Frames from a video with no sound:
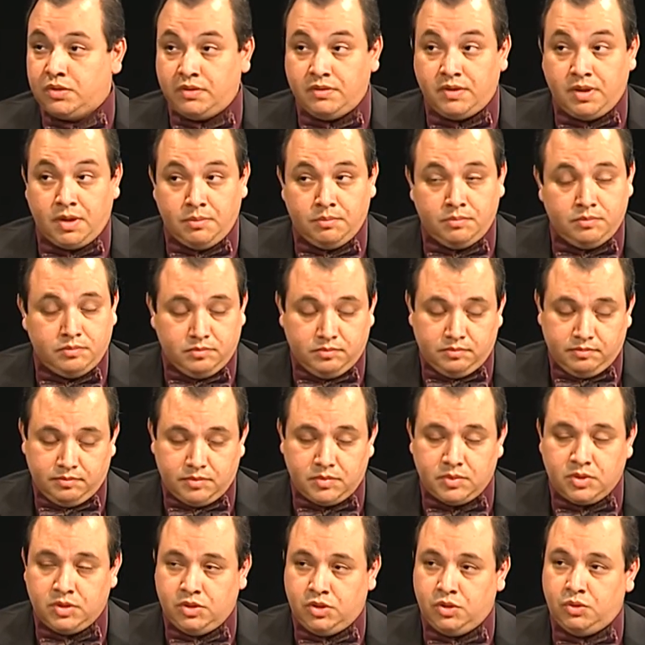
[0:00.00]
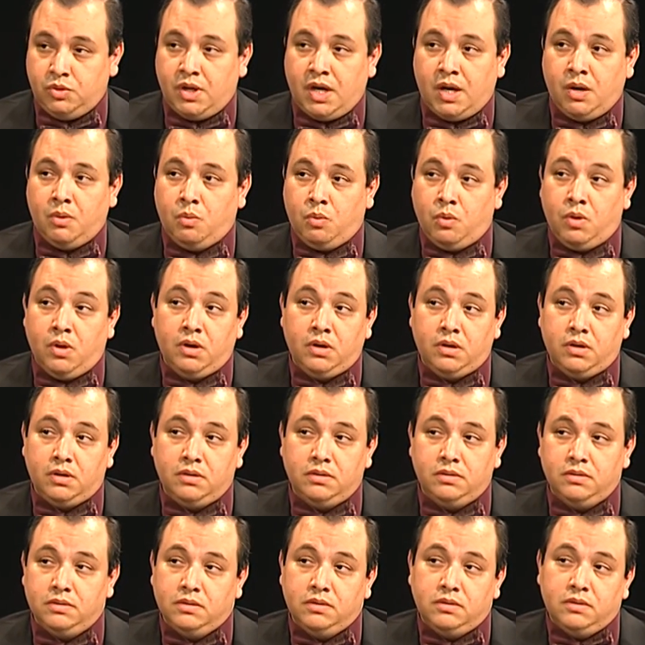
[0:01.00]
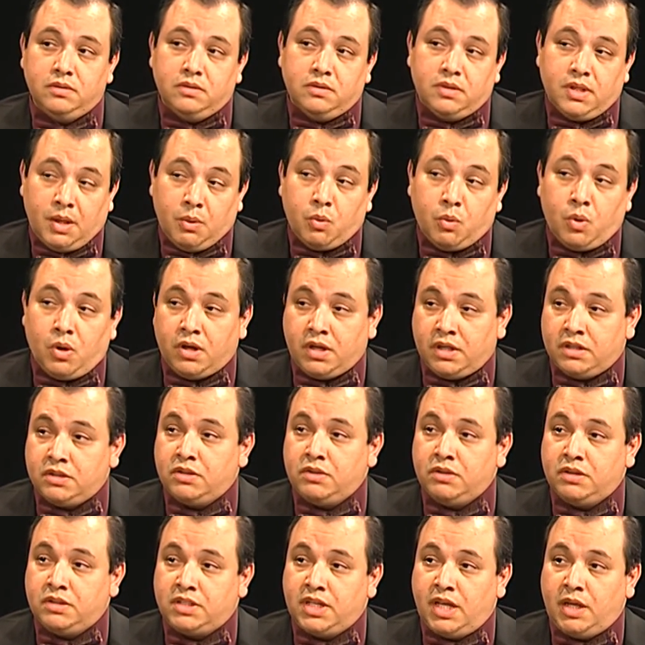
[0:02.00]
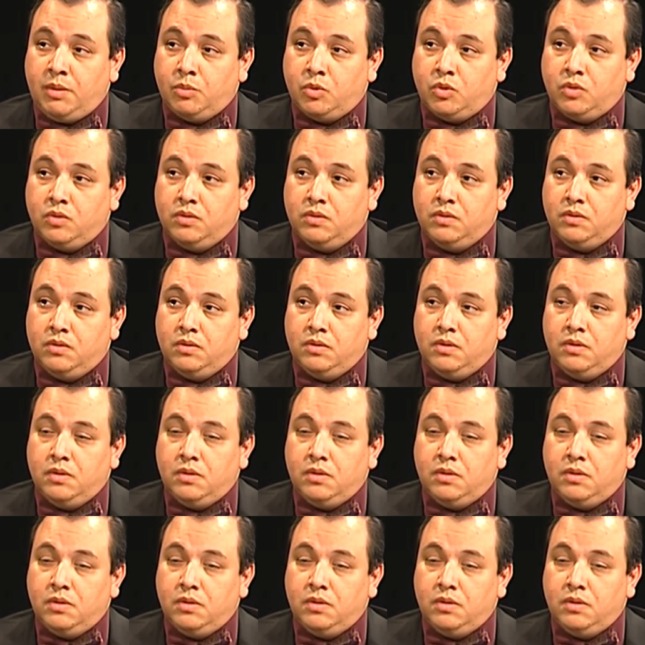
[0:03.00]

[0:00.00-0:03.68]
of them do not work. They work under the table. Right.